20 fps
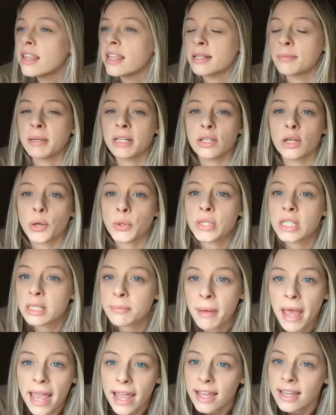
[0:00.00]
there's been no
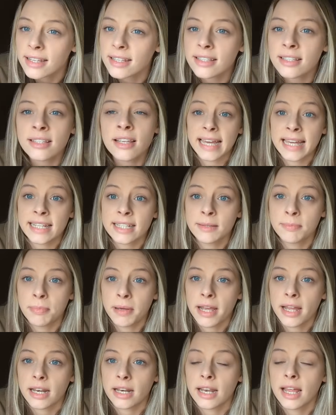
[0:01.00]
space. It's
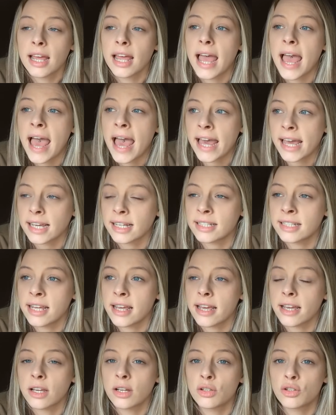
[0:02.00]
been
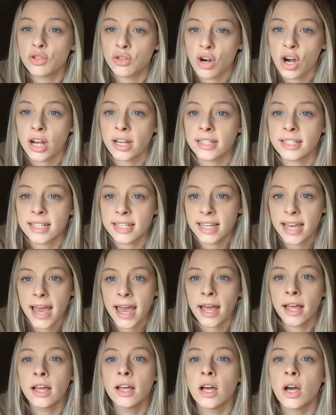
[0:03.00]
hectic trying to
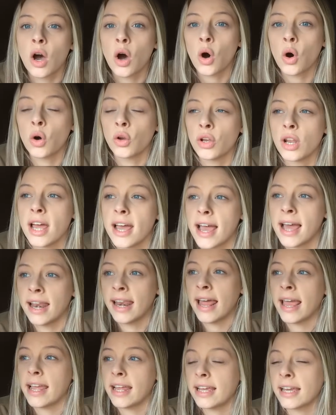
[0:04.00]
get on a
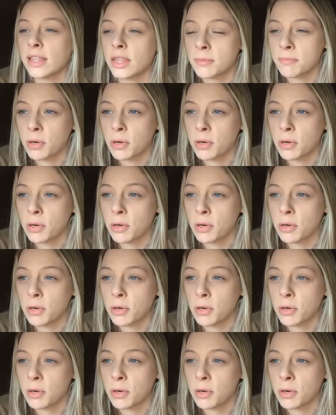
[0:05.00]
lake at the